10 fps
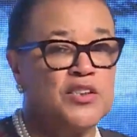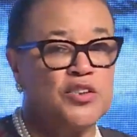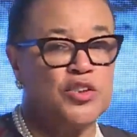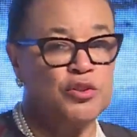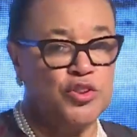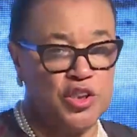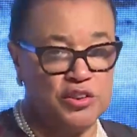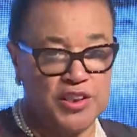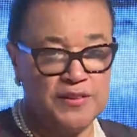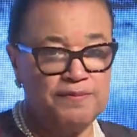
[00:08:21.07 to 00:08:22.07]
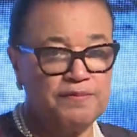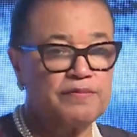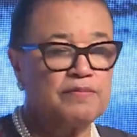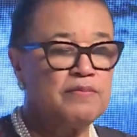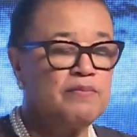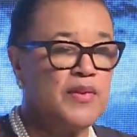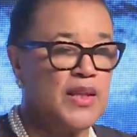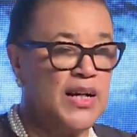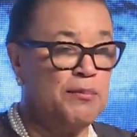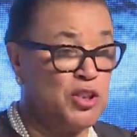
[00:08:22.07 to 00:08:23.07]
2 children,
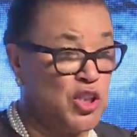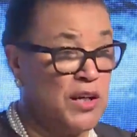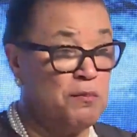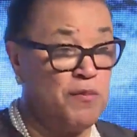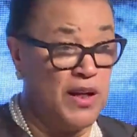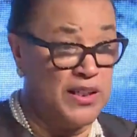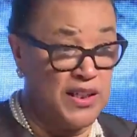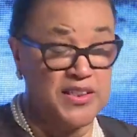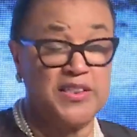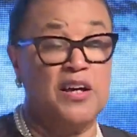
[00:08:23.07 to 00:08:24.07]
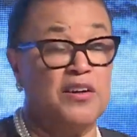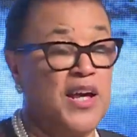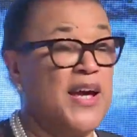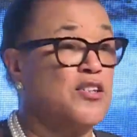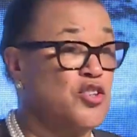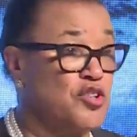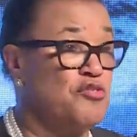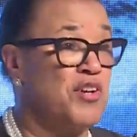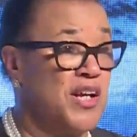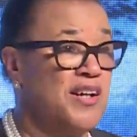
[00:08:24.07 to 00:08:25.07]
but she had a son, aged
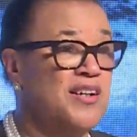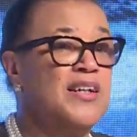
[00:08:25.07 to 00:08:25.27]
3.